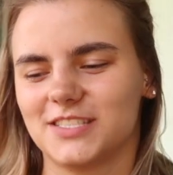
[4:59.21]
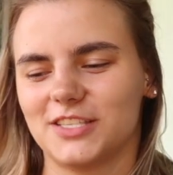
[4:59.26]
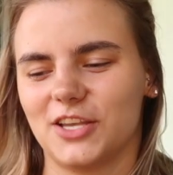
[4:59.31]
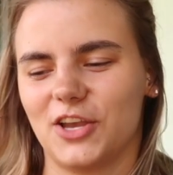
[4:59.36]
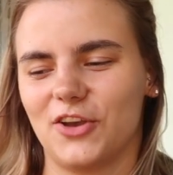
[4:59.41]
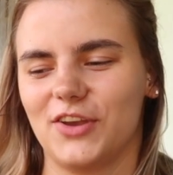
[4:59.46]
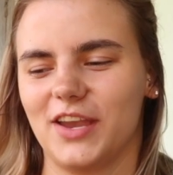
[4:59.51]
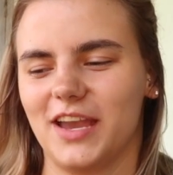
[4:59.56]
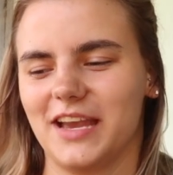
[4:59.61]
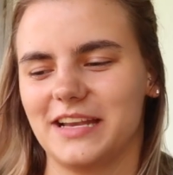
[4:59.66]

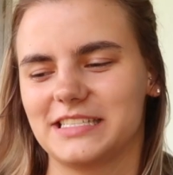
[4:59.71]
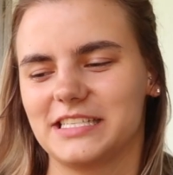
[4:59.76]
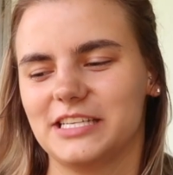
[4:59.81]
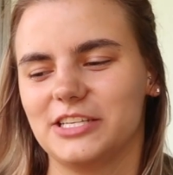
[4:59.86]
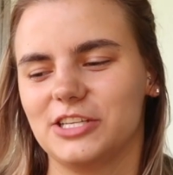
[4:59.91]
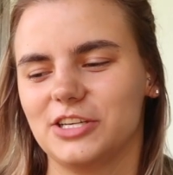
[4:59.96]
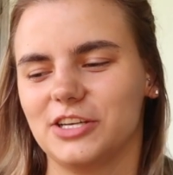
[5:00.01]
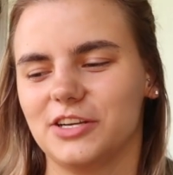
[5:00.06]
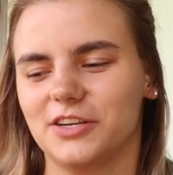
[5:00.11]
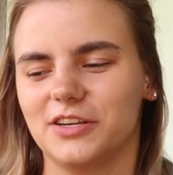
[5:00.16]
So yeah,
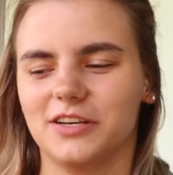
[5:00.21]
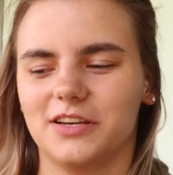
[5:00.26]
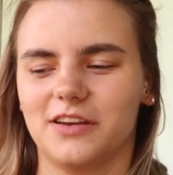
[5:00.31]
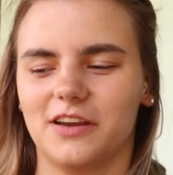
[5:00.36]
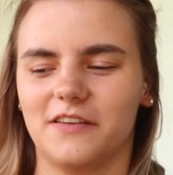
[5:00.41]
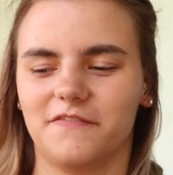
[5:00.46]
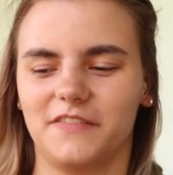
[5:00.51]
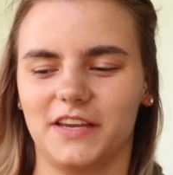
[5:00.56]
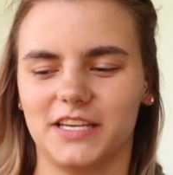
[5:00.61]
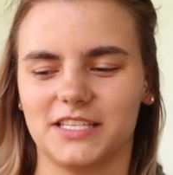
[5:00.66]
Tinder,
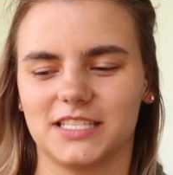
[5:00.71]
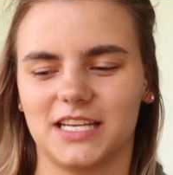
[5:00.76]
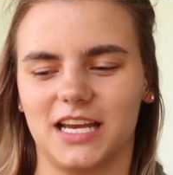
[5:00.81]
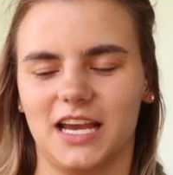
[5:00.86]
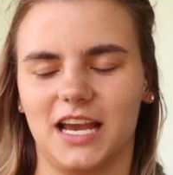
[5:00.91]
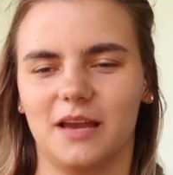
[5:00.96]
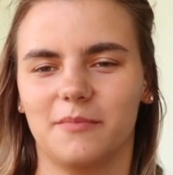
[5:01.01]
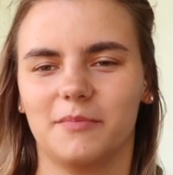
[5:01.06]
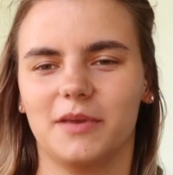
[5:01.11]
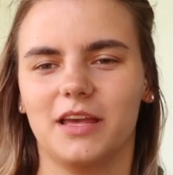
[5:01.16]

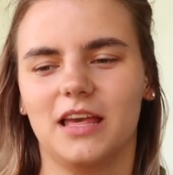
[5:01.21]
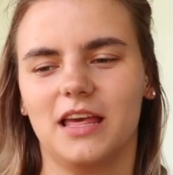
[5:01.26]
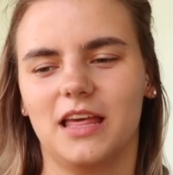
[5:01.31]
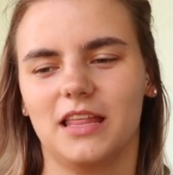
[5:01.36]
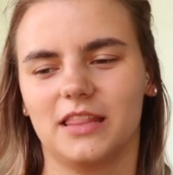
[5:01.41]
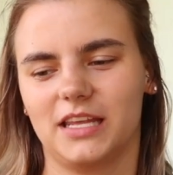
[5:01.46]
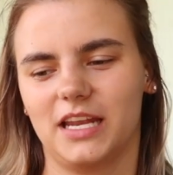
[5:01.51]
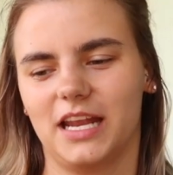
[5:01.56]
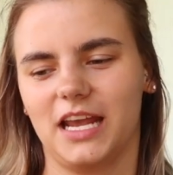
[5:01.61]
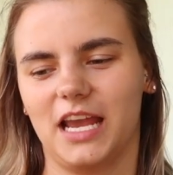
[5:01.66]

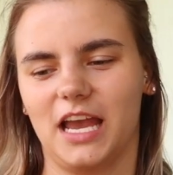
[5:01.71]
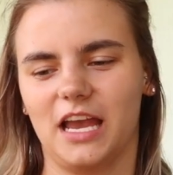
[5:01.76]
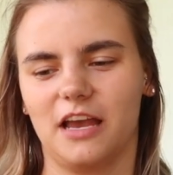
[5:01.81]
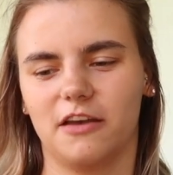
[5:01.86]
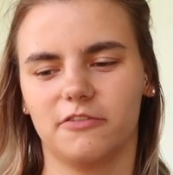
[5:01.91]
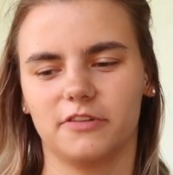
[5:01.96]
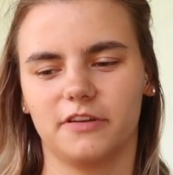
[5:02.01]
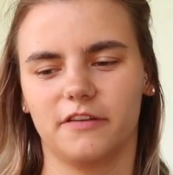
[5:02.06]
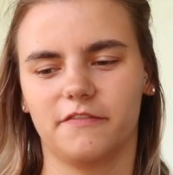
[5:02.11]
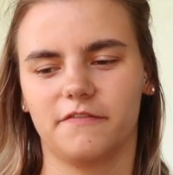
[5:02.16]
FaceTime, then I
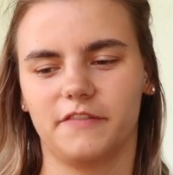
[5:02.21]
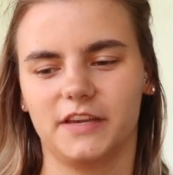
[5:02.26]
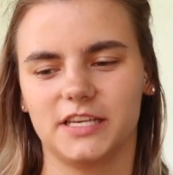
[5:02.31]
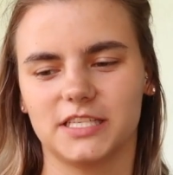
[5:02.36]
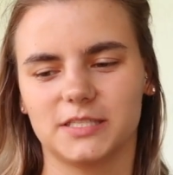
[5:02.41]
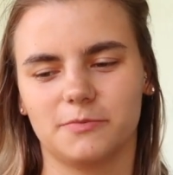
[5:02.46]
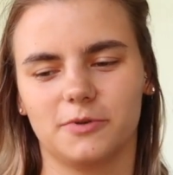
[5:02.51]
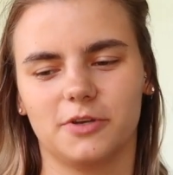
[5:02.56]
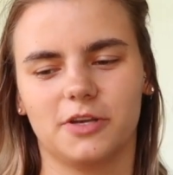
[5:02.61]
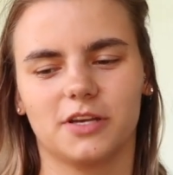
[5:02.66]
have
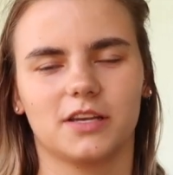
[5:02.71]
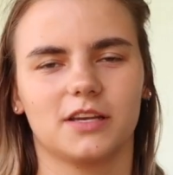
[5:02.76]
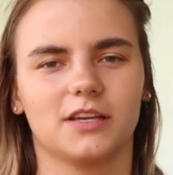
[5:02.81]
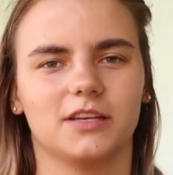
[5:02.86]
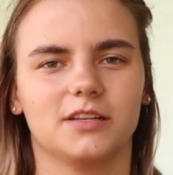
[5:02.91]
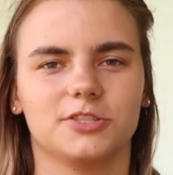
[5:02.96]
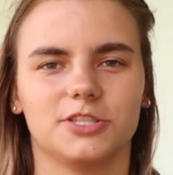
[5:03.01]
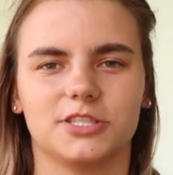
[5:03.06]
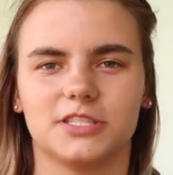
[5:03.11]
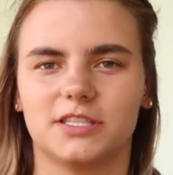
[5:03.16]
Facebook,
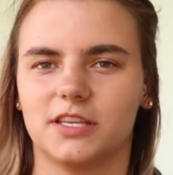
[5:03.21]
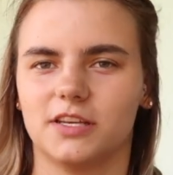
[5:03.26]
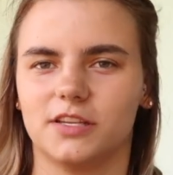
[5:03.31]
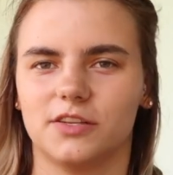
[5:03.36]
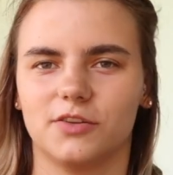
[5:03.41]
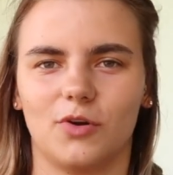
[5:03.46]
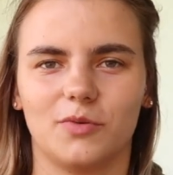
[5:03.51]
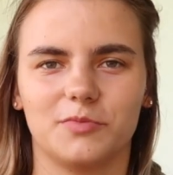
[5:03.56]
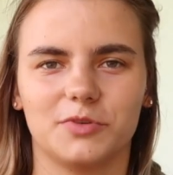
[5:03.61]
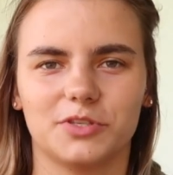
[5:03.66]
just the
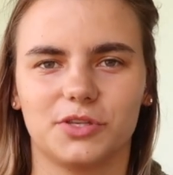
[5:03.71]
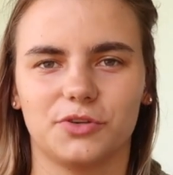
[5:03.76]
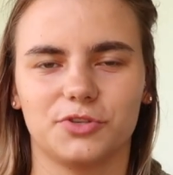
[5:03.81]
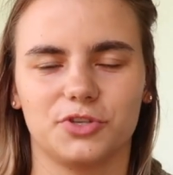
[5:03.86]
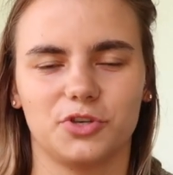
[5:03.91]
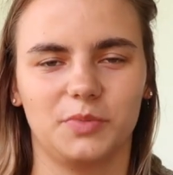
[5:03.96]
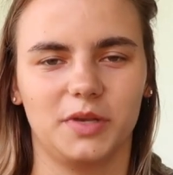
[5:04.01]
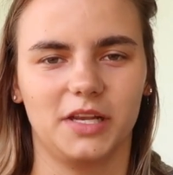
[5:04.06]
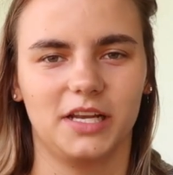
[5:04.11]
normal social